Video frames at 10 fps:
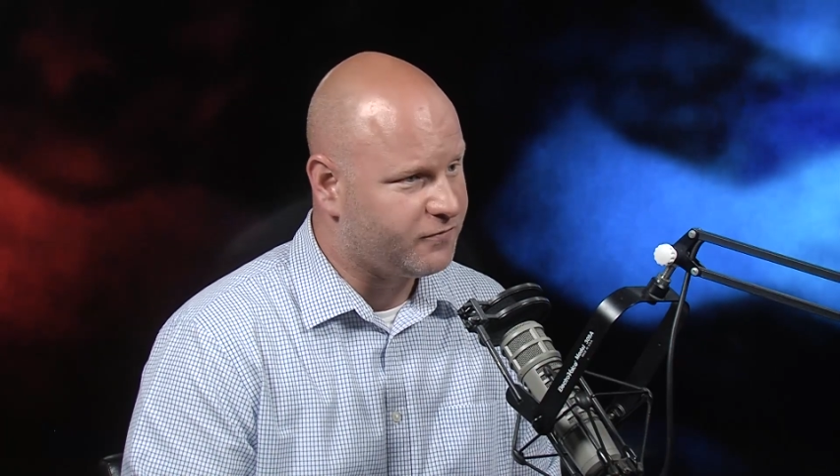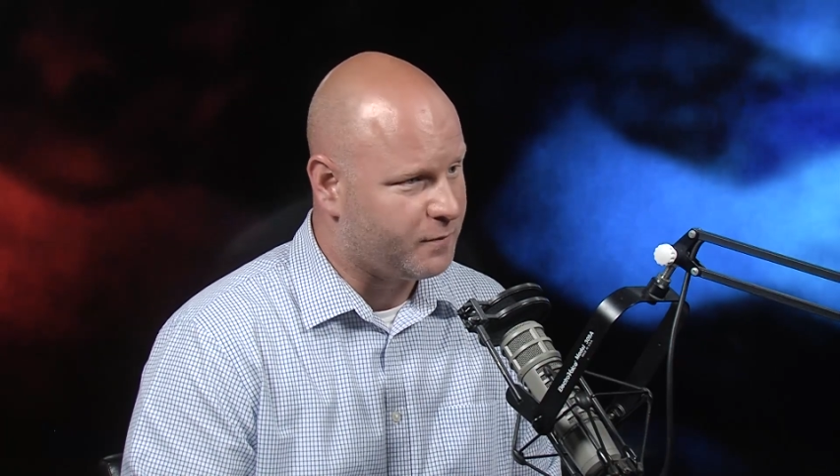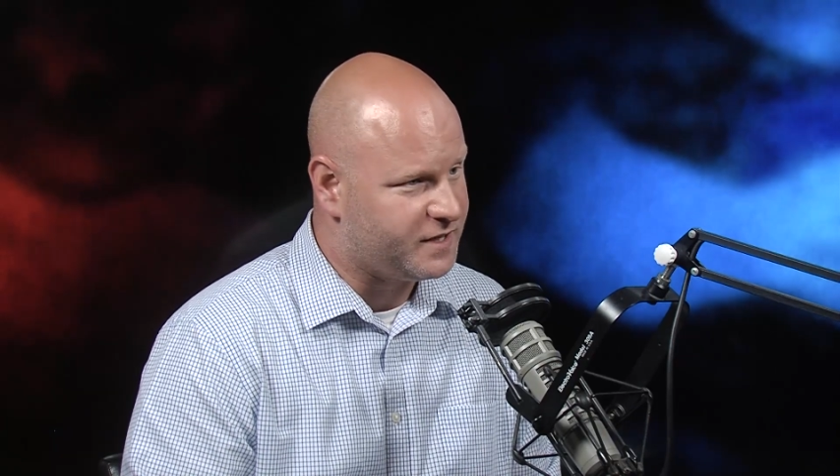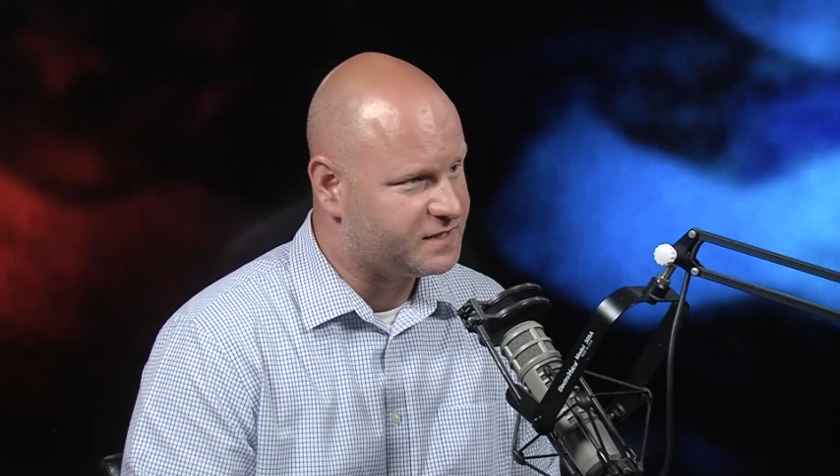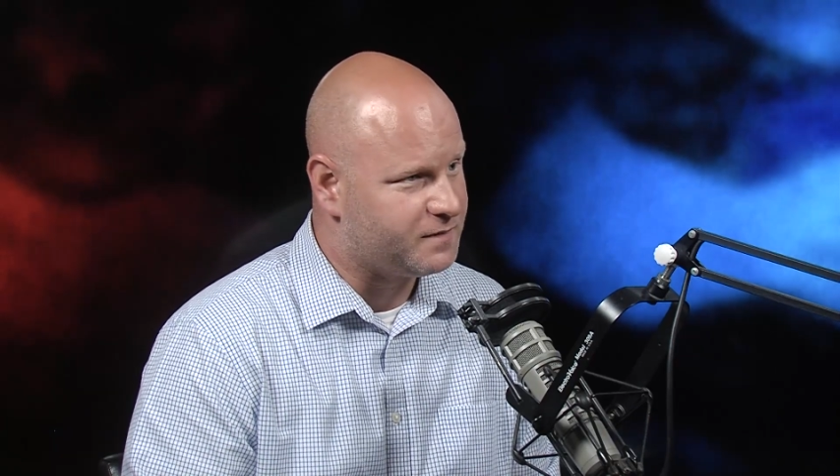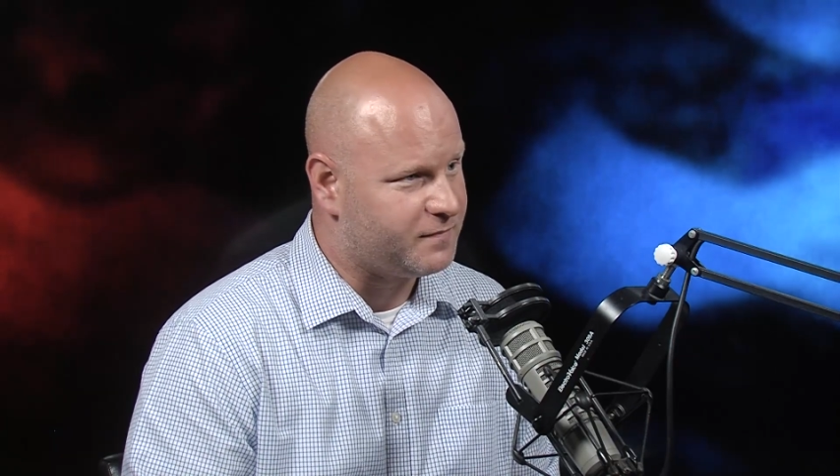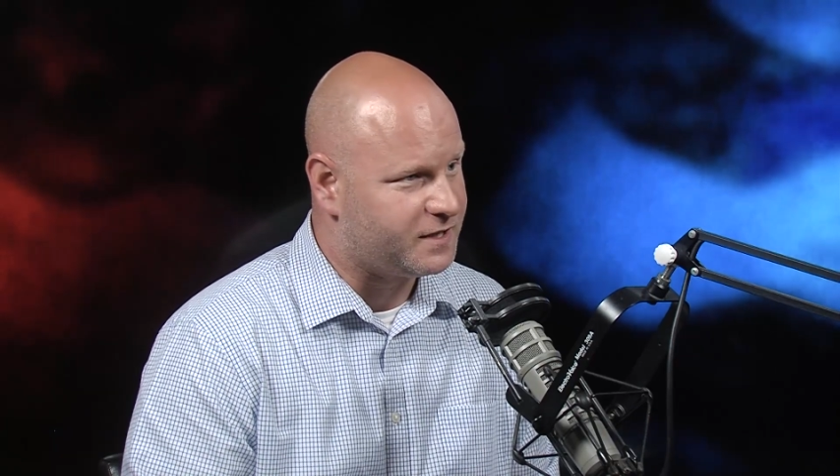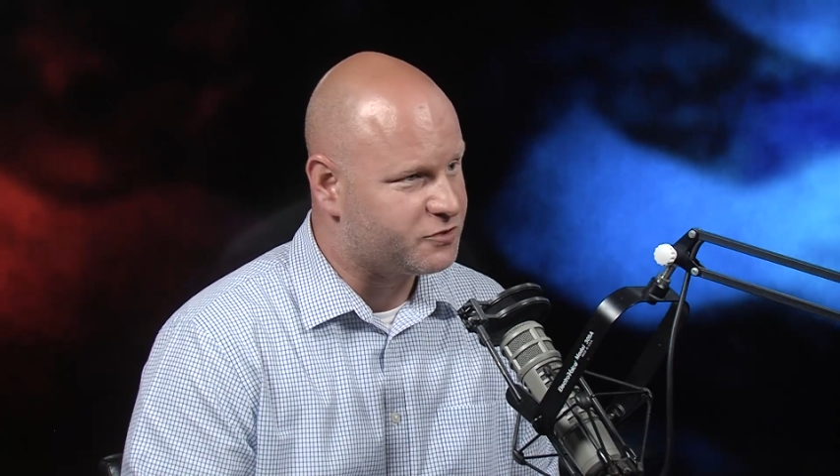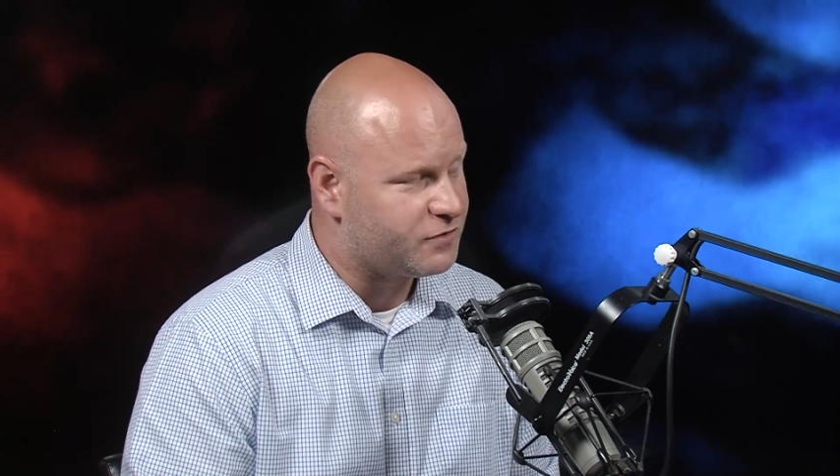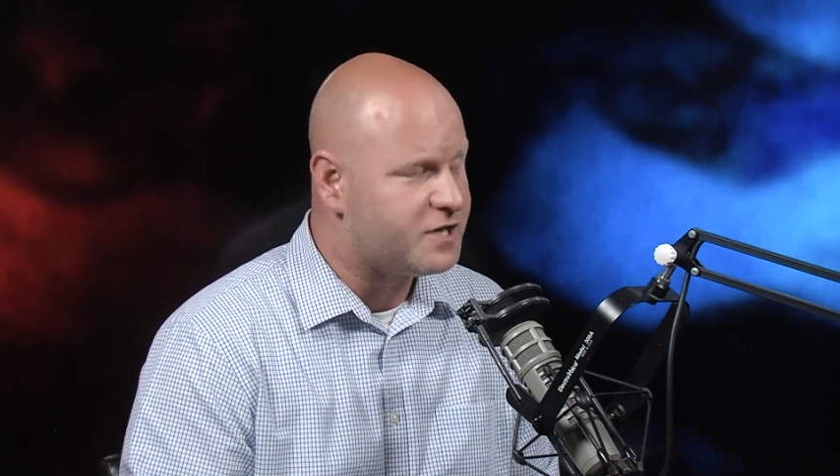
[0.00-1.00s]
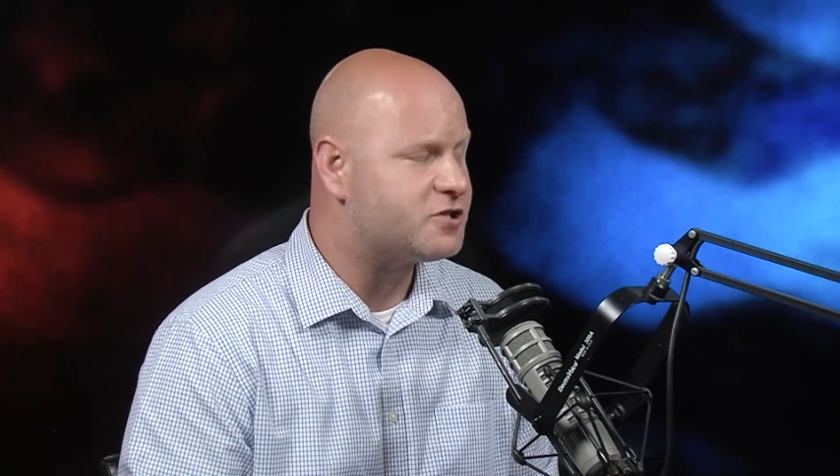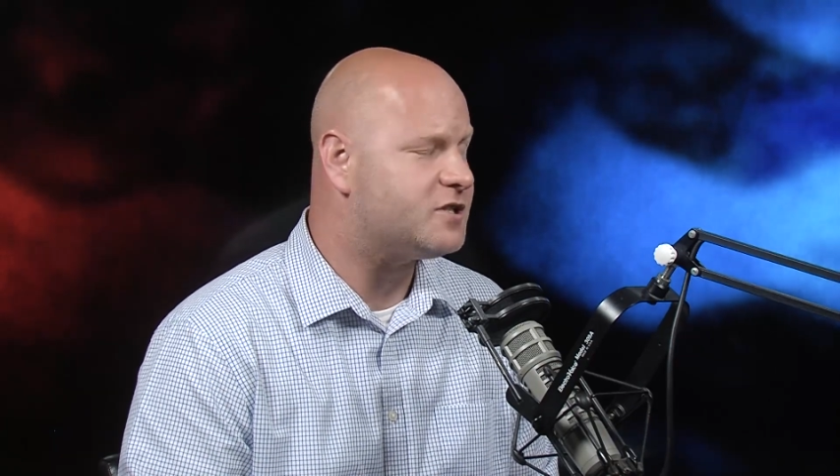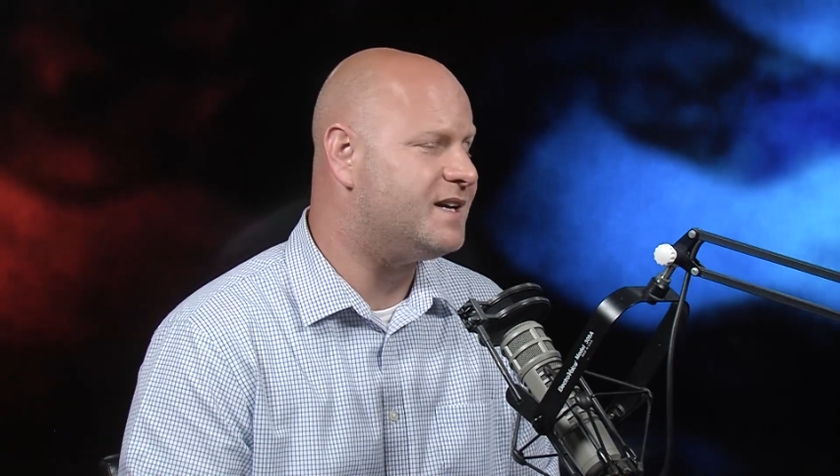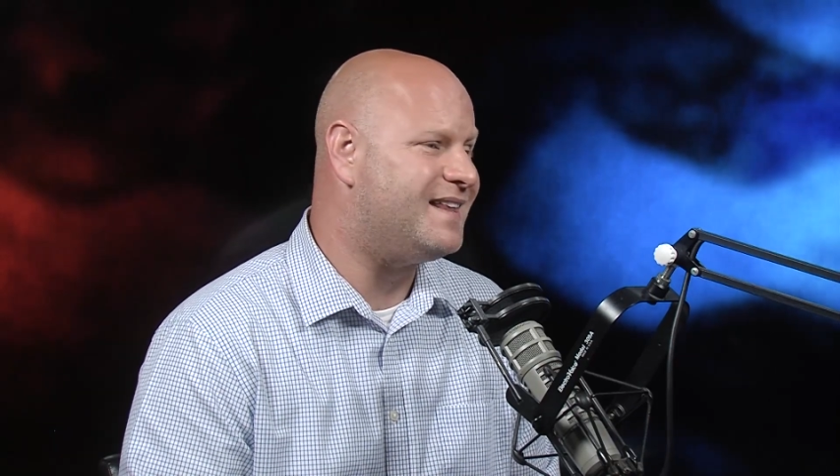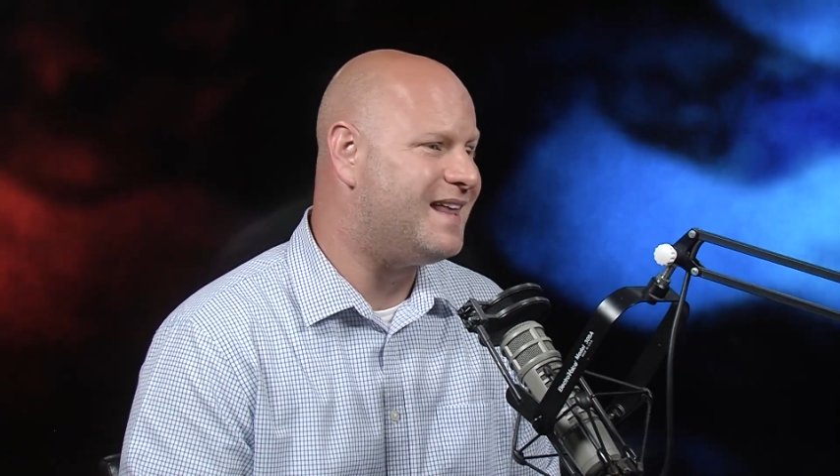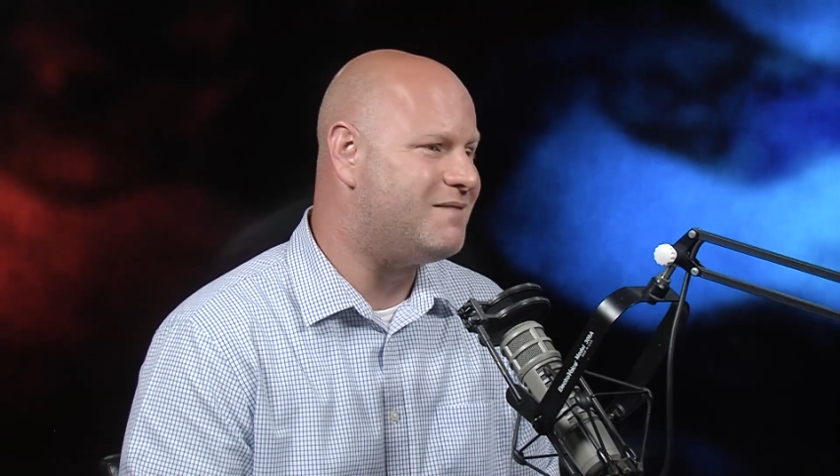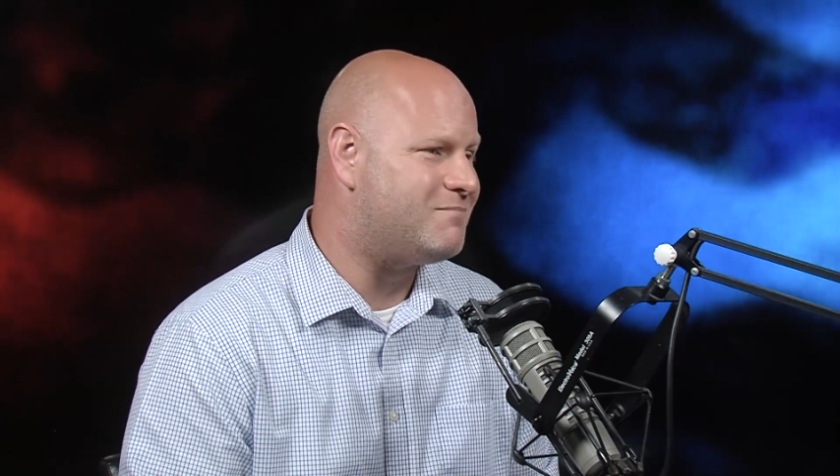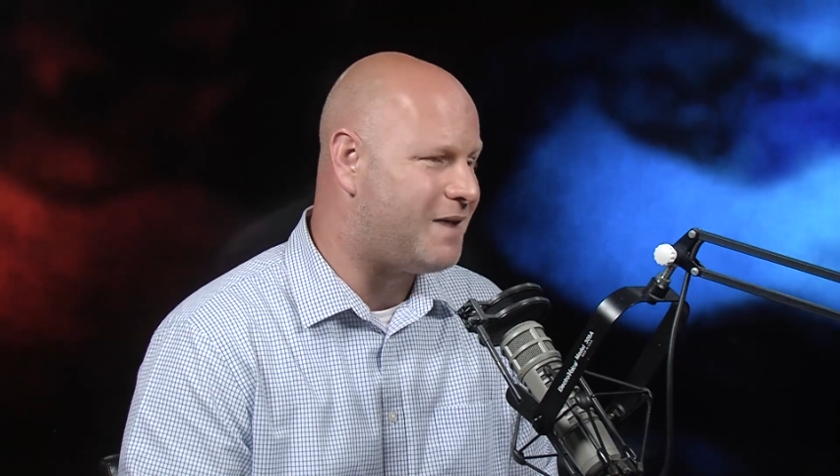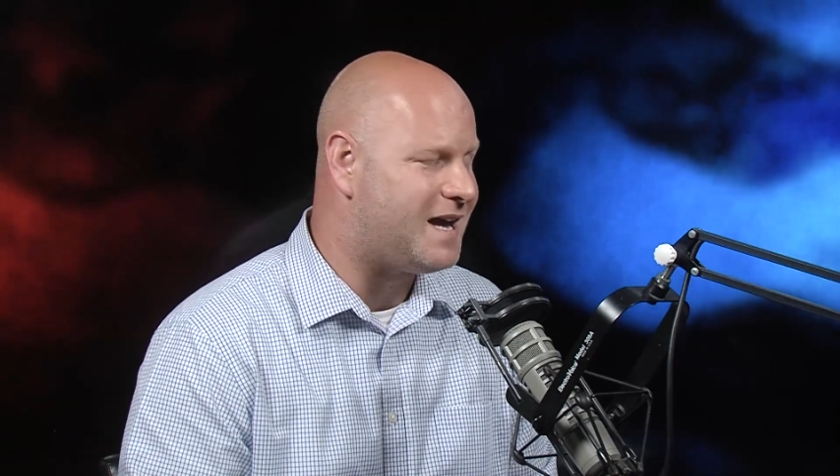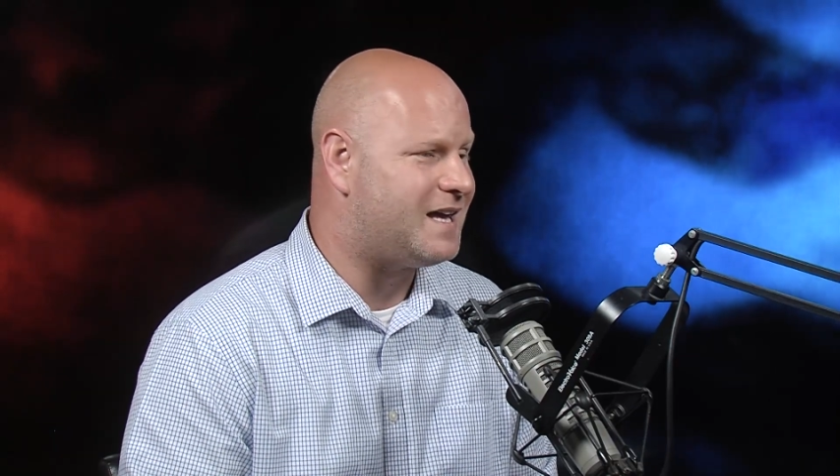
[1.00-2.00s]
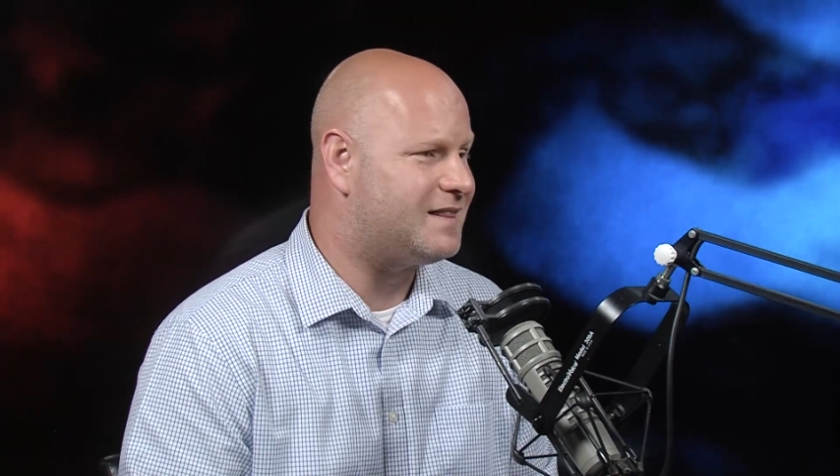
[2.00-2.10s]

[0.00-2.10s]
from his administration and they make